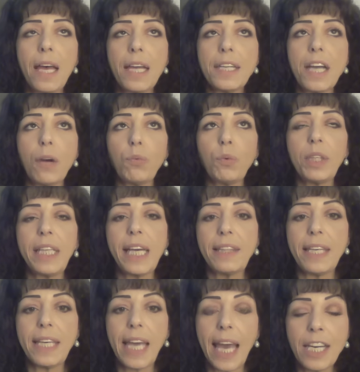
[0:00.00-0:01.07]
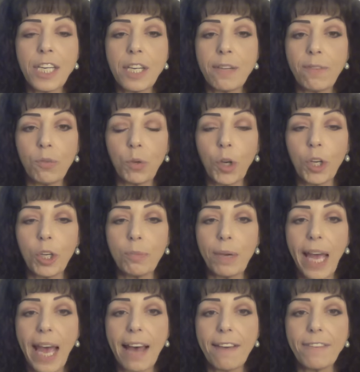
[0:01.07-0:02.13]
not really at the end of a road,
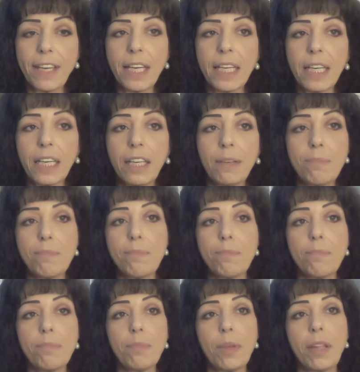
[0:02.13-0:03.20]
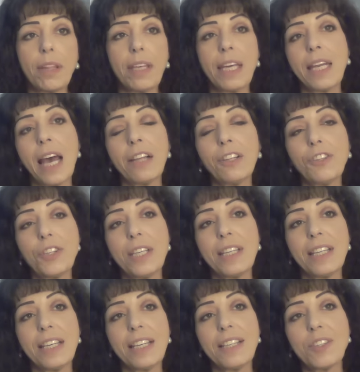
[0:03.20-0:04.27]
but having the analogy
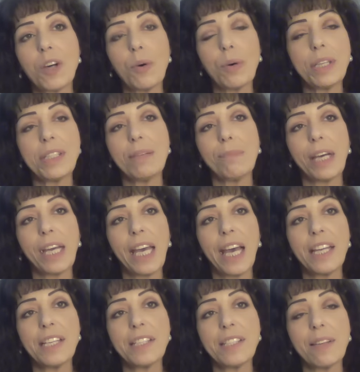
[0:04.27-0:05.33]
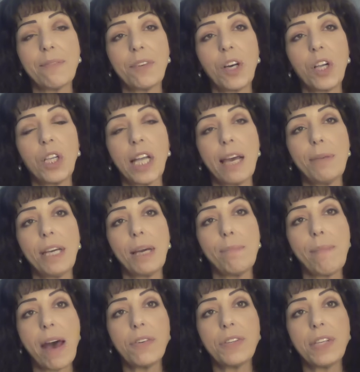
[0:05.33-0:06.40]
that it's always in my head is of climbing a
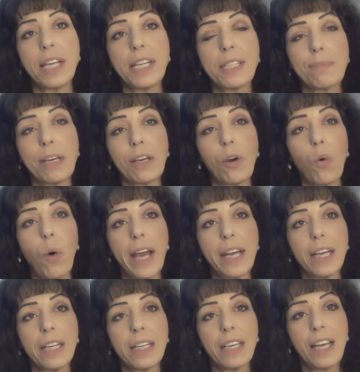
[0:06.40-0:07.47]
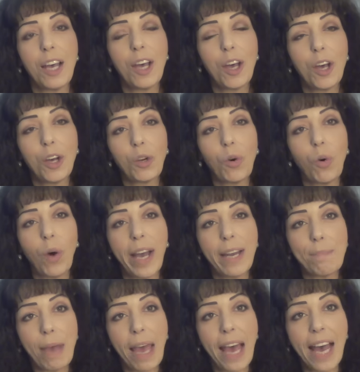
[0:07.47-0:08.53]
mountain, and it's been quite a
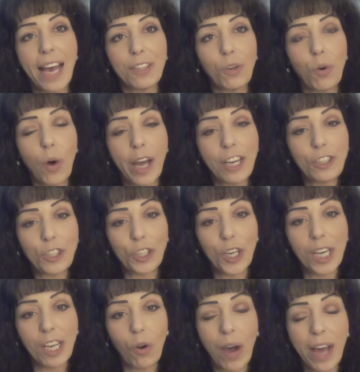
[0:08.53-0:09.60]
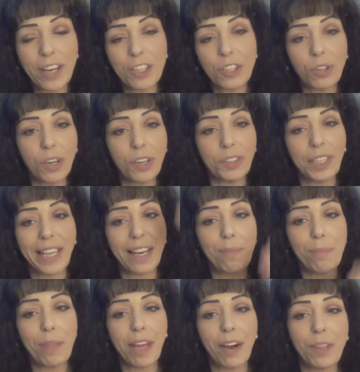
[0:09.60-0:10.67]
path, quite a journey, quite a struggle to get
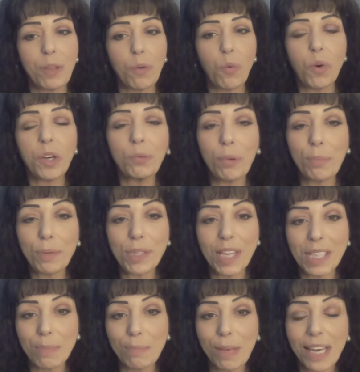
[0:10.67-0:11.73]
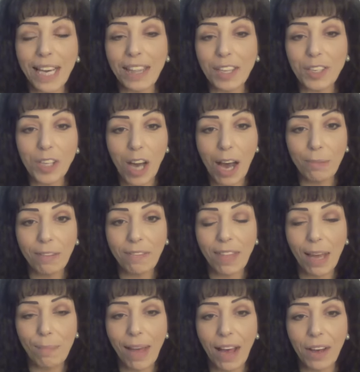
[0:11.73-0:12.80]
up there, and the World represents being at the top of
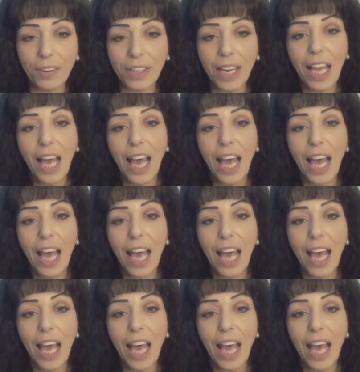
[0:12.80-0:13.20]
that mountain